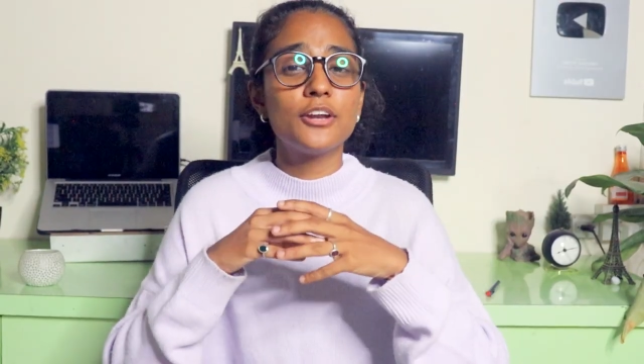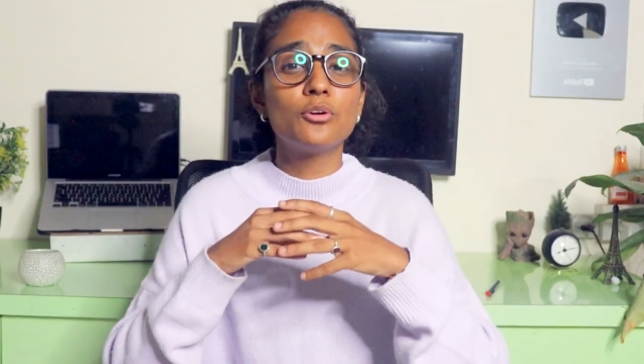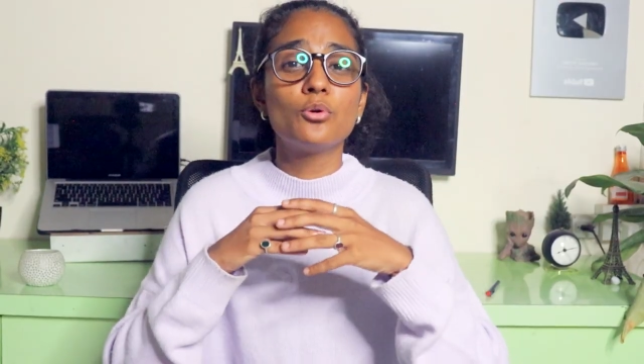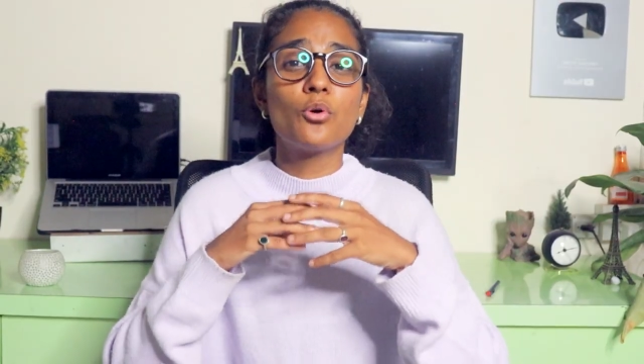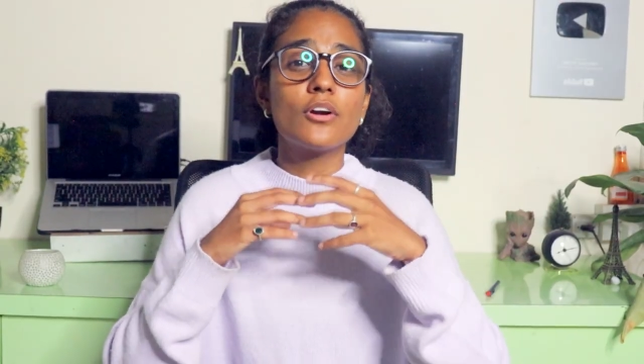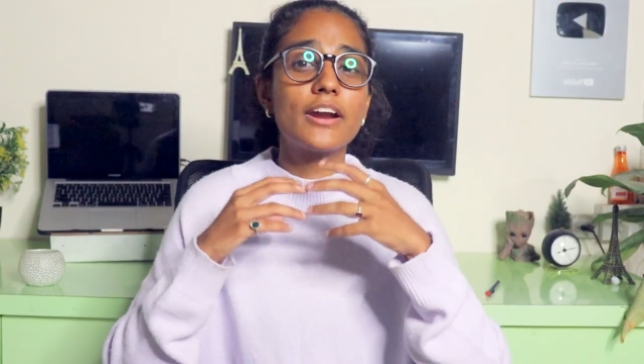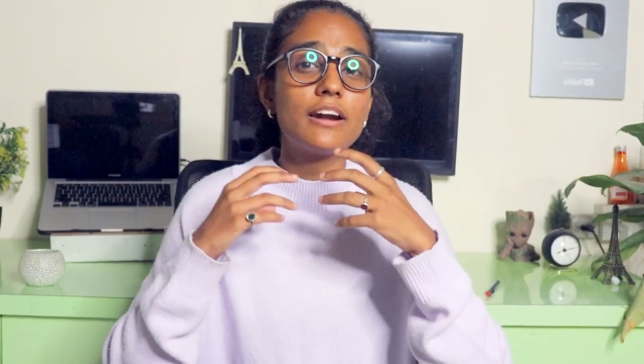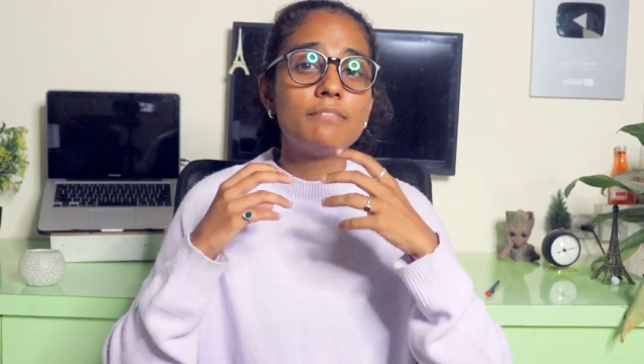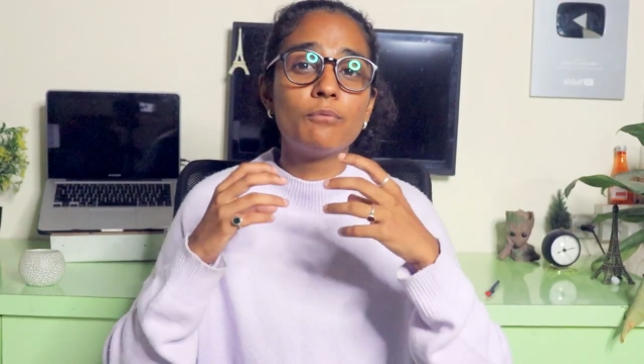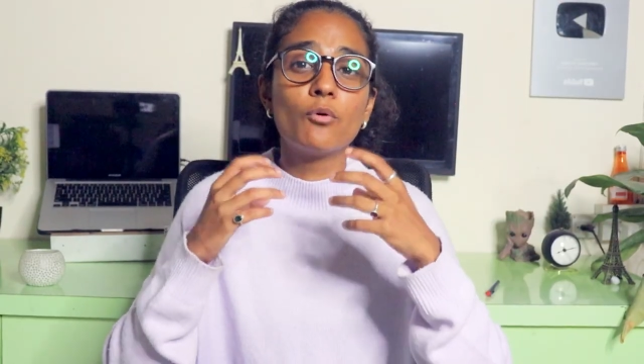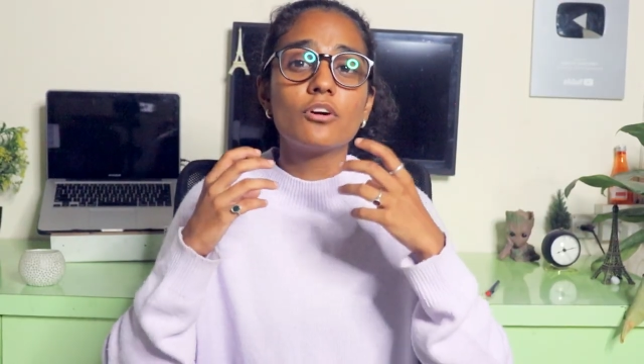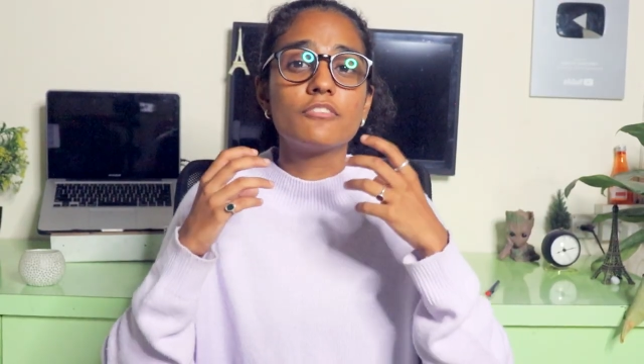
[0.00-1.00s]
you don't get
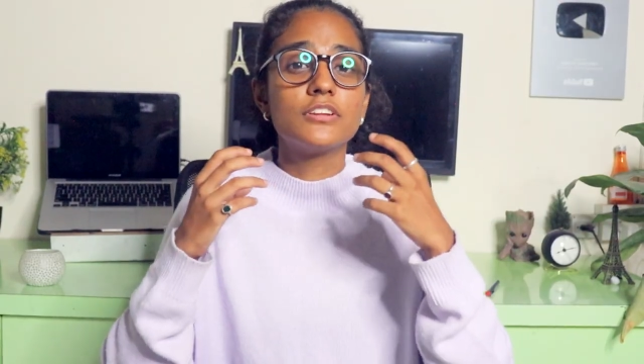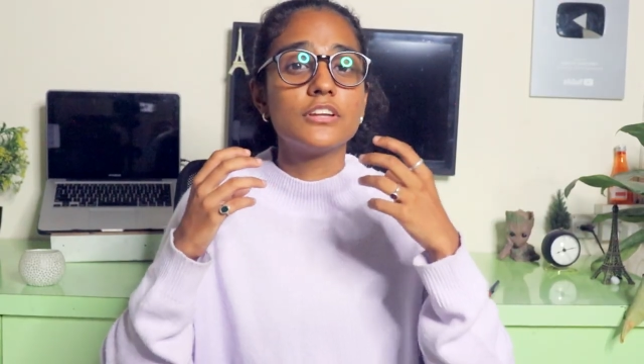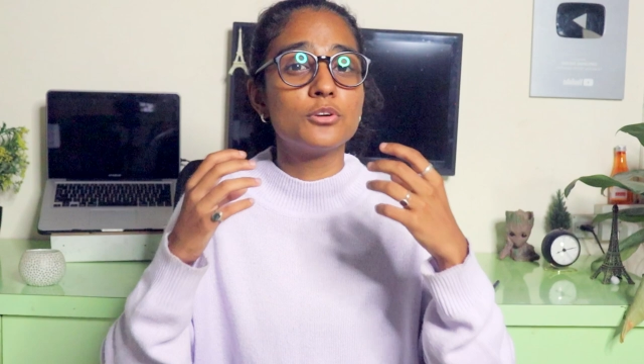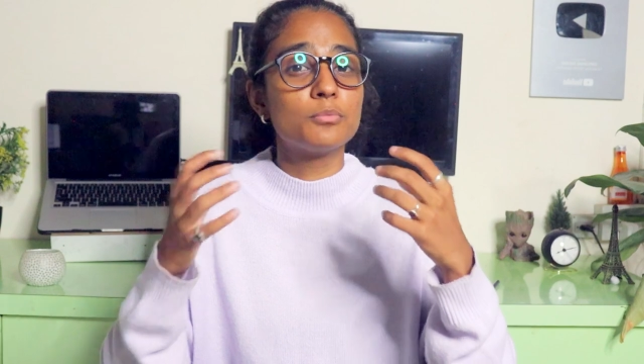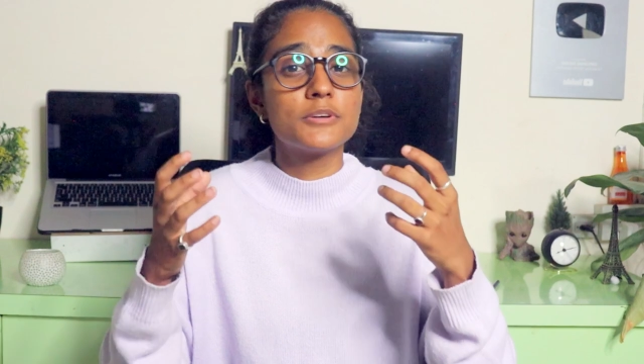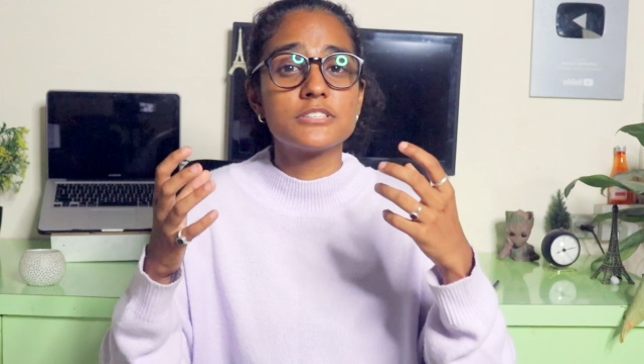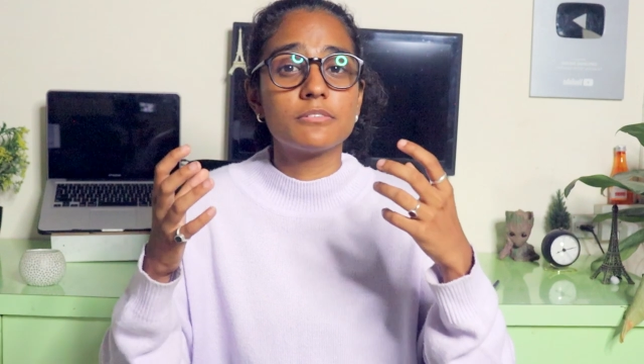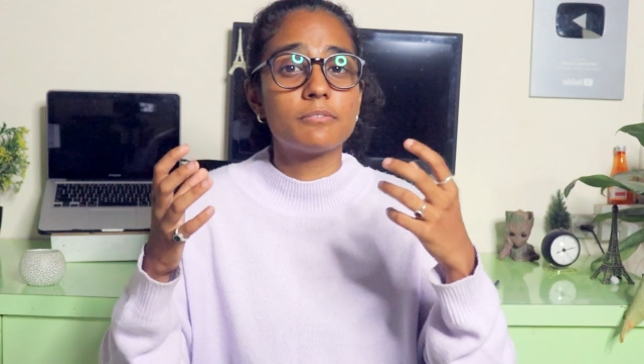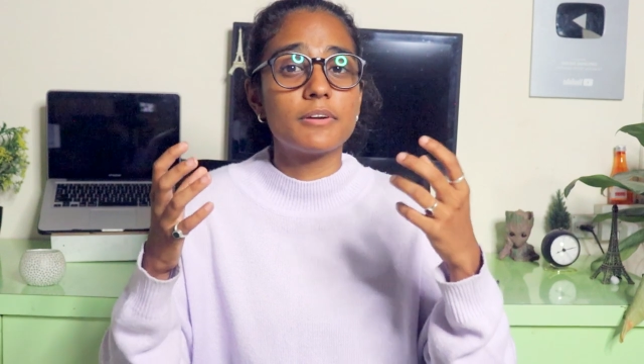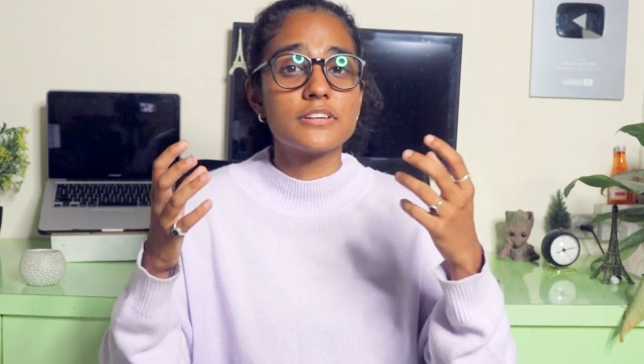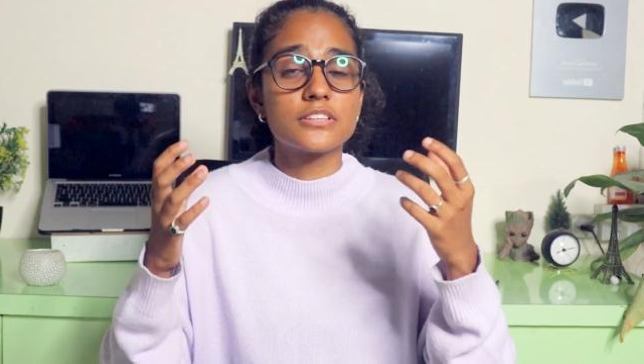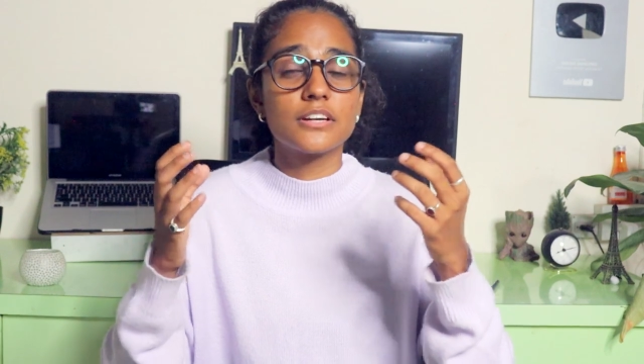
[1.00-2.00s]
bored with the UPSC
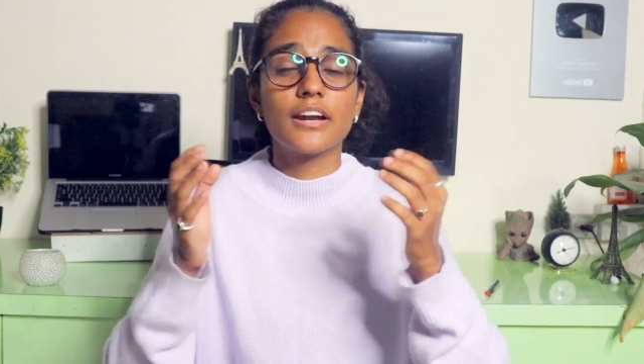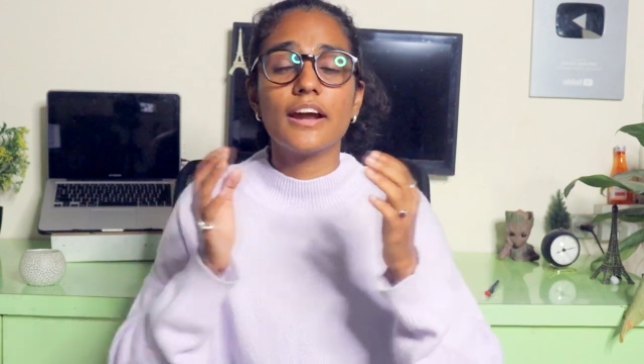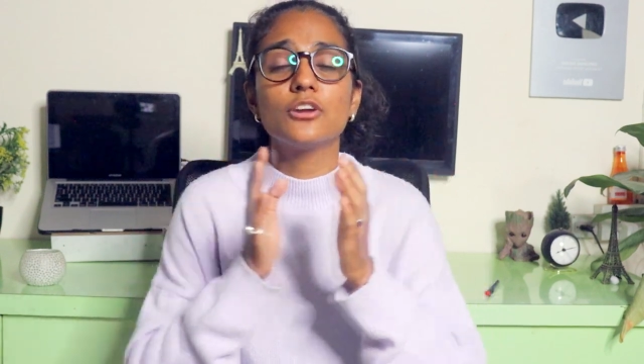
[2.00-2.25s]
preparation.